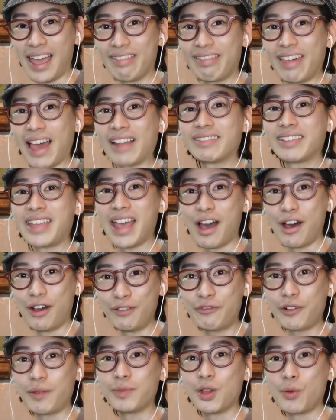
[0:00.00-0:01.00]
And that
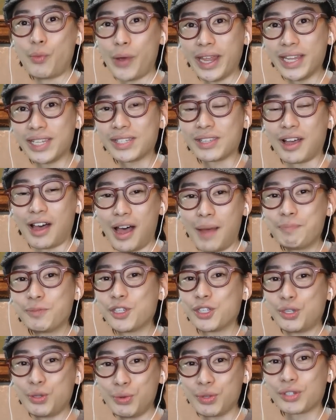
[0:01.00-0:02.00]
gown from the waist
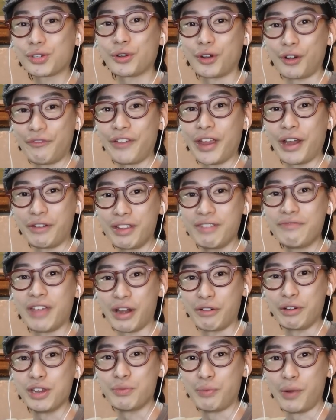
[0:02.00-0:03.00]
up suits her very,
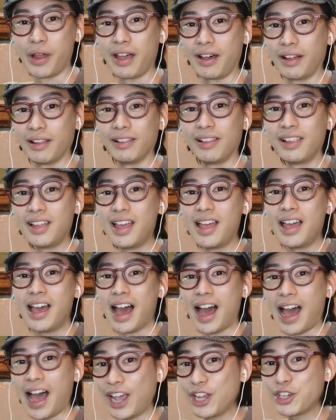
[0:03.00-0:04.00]
very well.
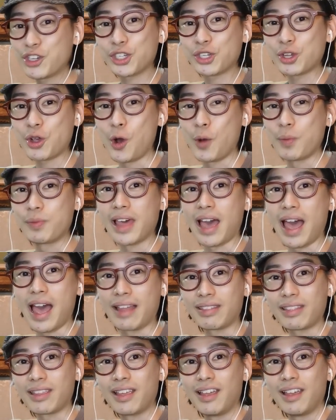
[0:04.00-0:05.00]
I just hope
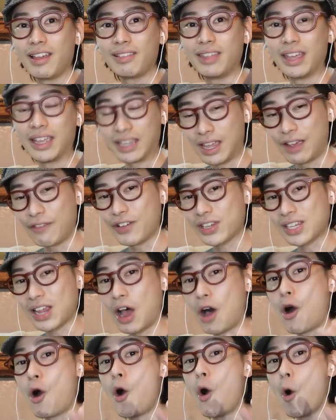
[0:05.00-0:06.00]
that they give us
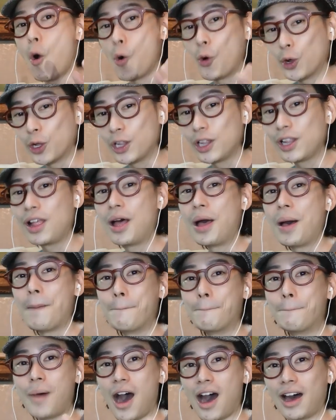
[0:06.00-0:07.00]
a whole
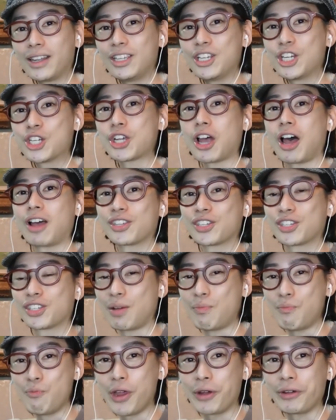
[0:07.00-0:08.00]
body shot
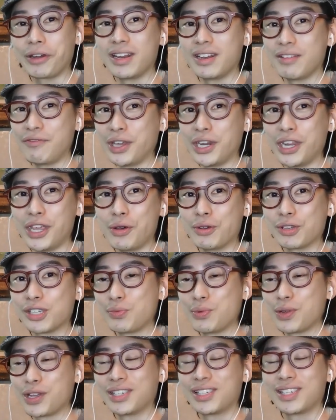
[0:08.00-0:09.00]
somewhere in the video
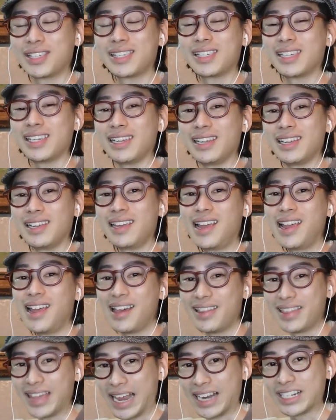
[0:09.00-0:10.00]
so we could see
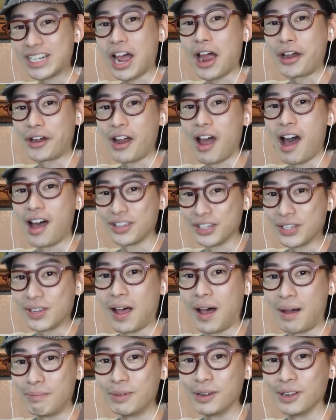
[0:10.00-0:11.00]
the entire
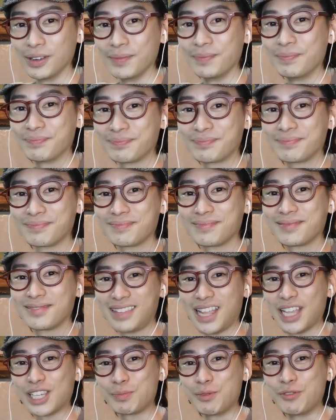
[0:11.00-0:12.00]
ensemble.
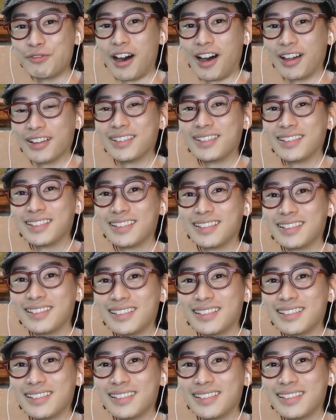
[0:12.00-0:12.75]
Let's move on.